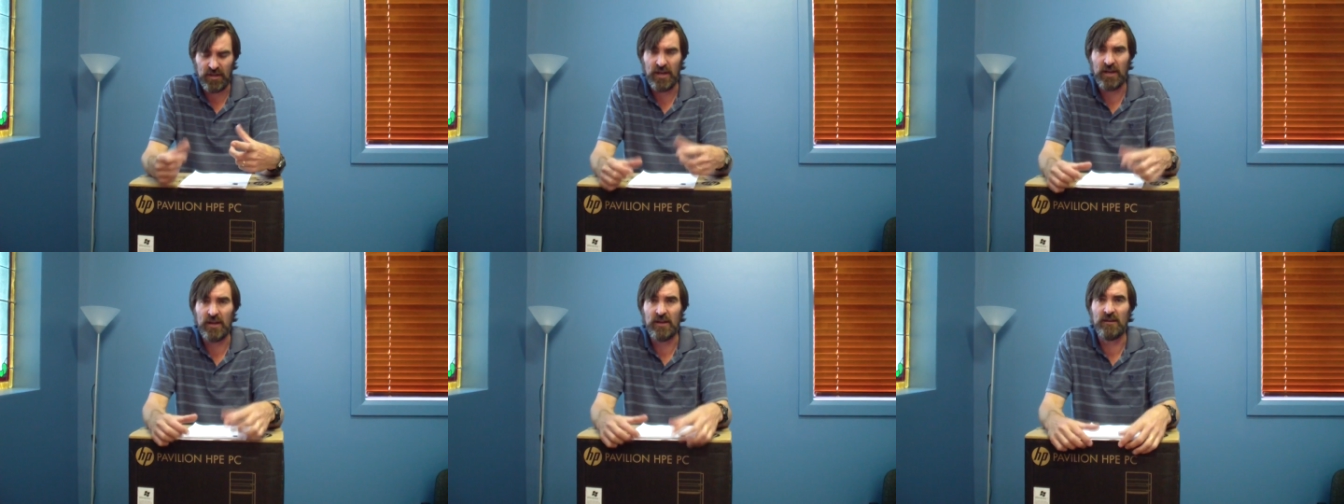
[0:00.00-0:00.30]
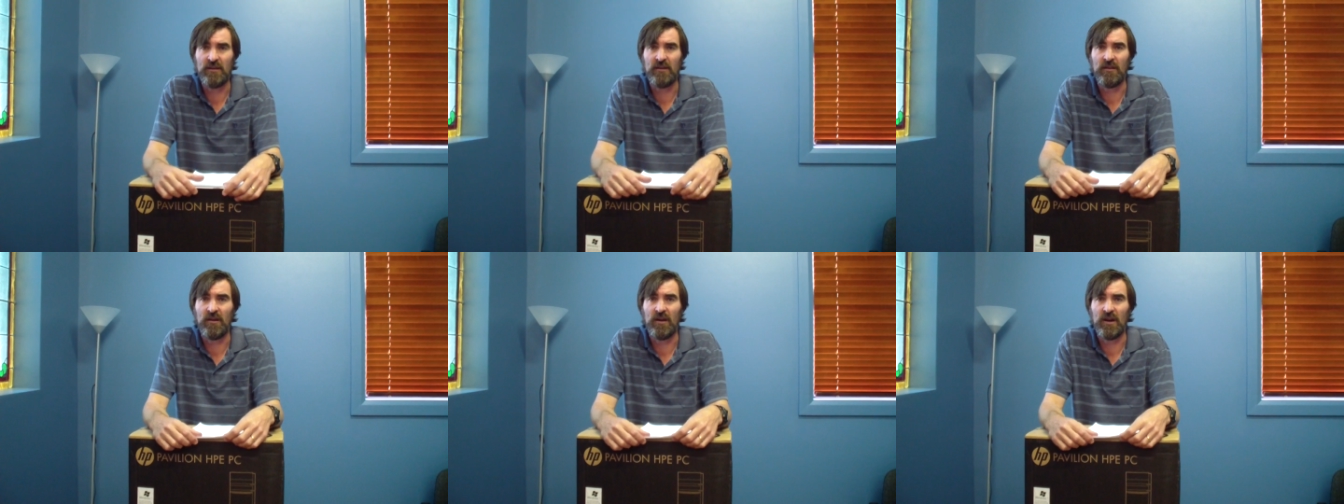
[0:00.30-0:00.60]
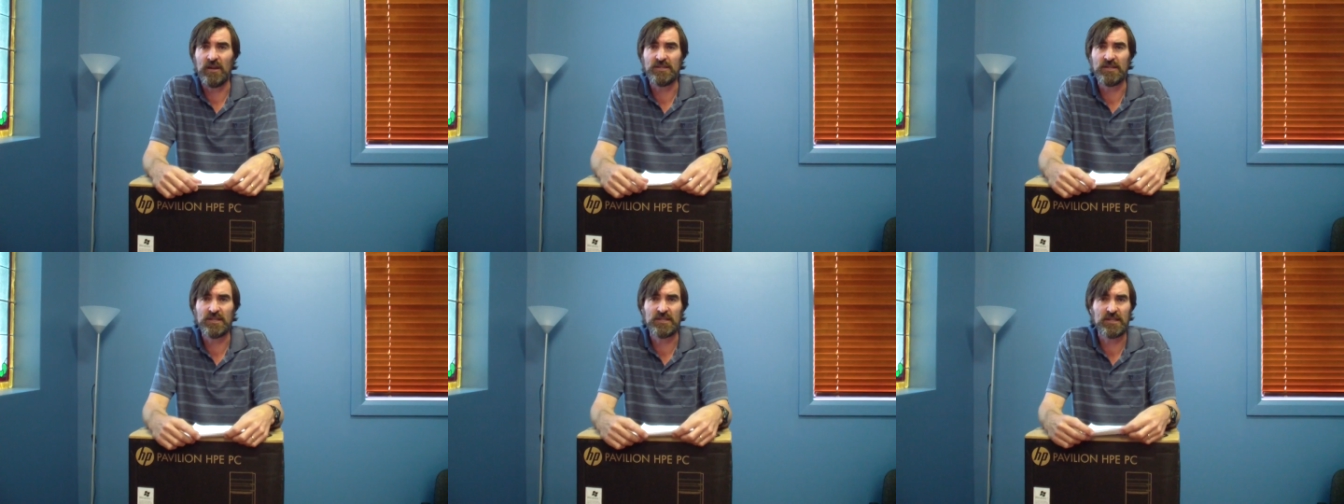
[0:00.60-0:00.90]
and
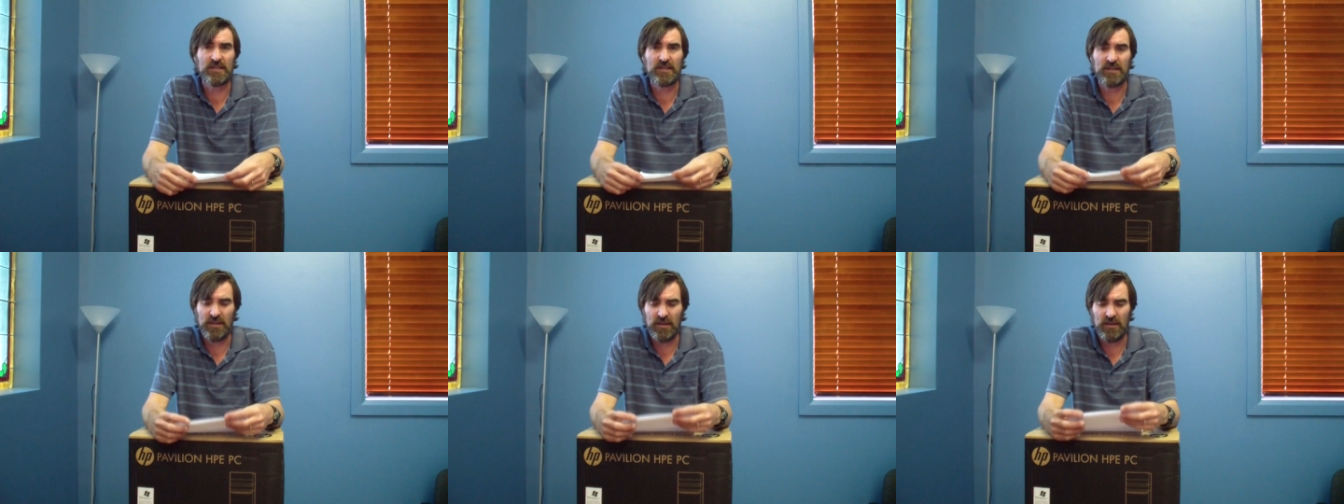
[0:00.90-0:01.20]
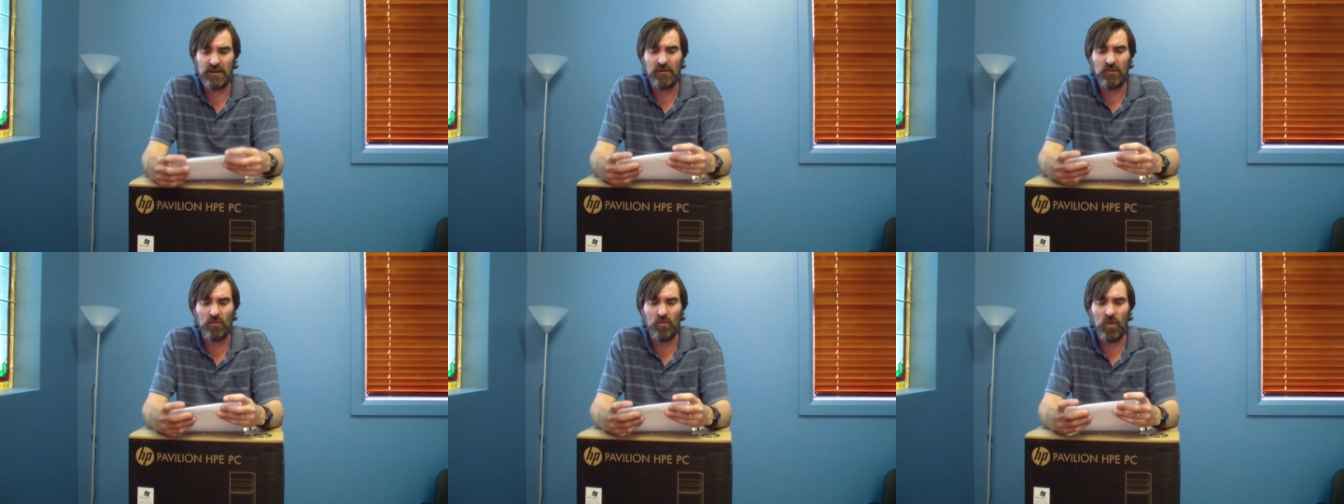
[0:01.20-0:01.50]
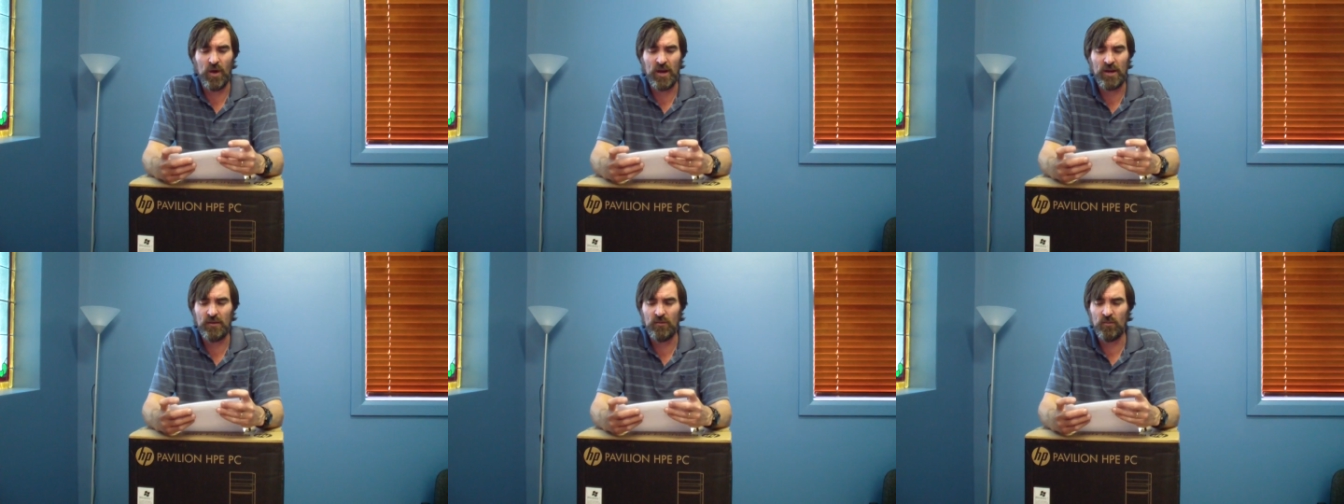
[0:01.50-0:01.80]
I just,
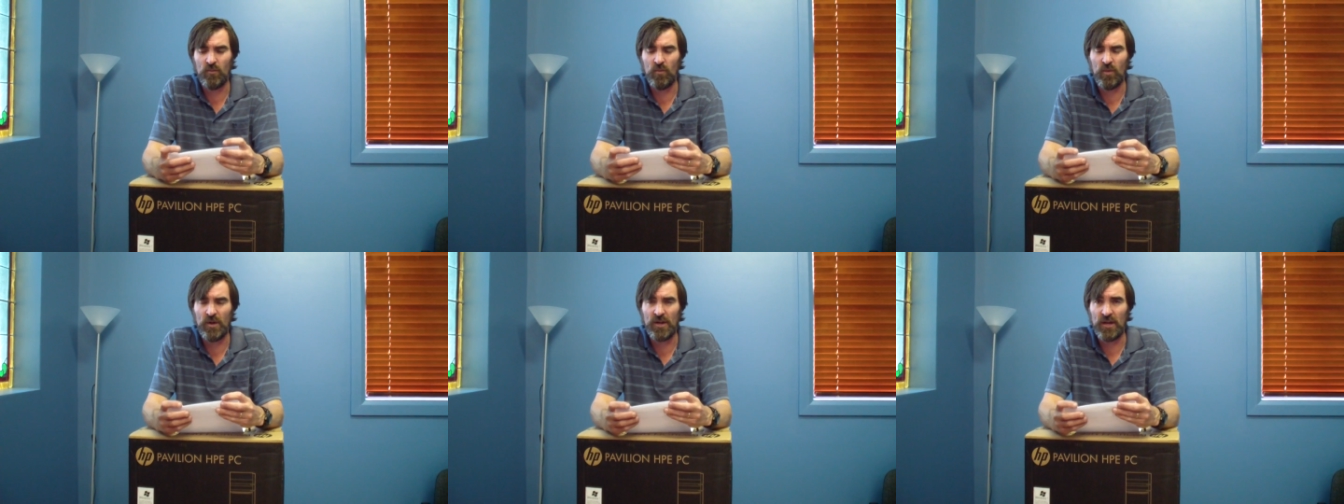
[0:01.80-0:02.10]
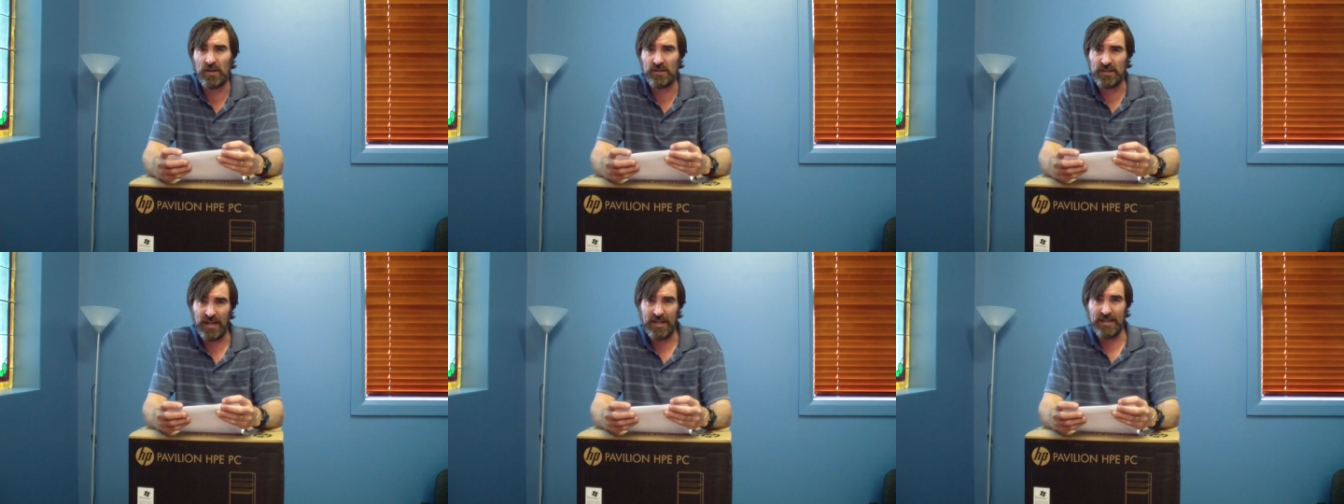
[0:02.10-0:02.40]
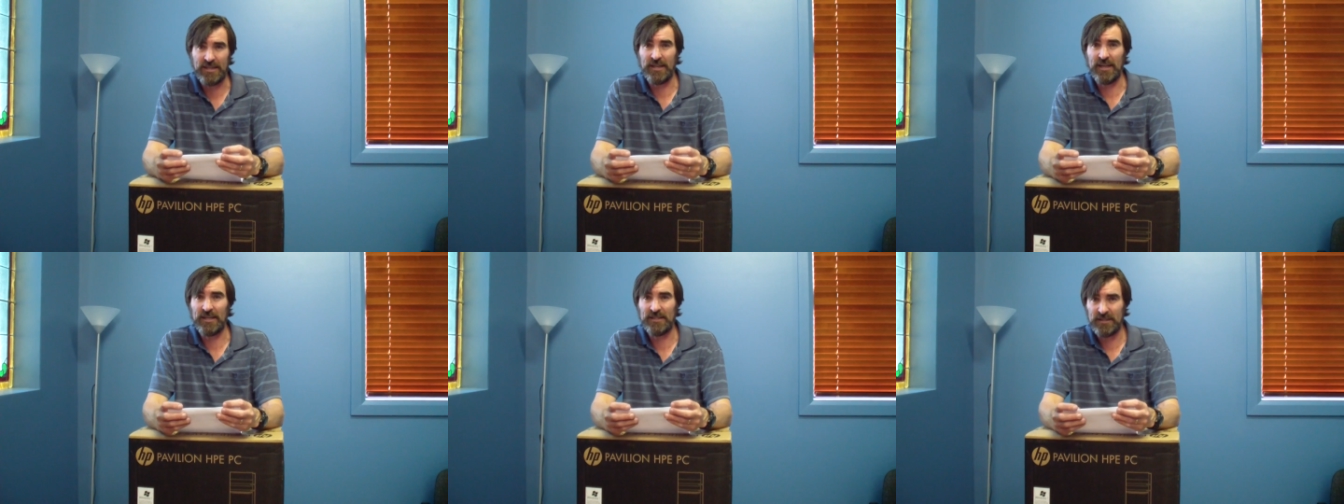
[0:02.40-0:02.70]
when Windows
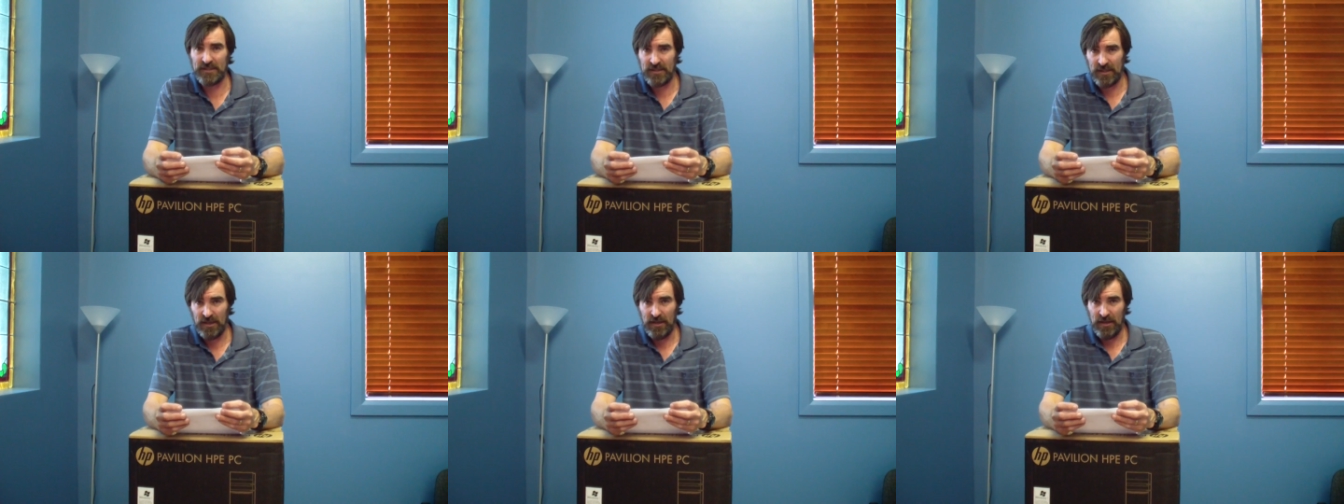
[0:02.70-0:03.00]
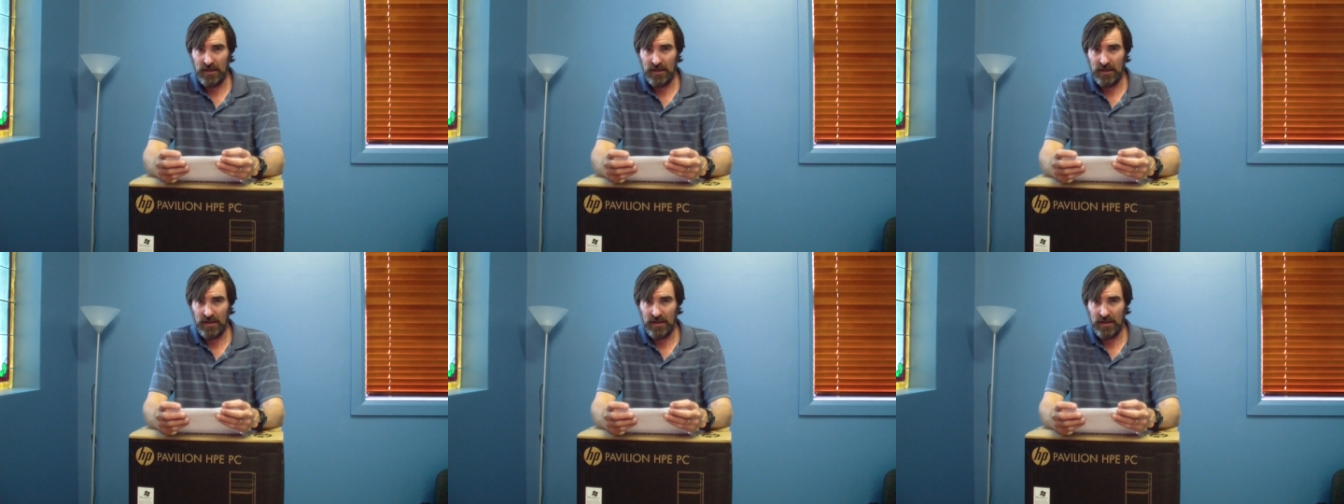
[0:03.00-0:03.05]
8 does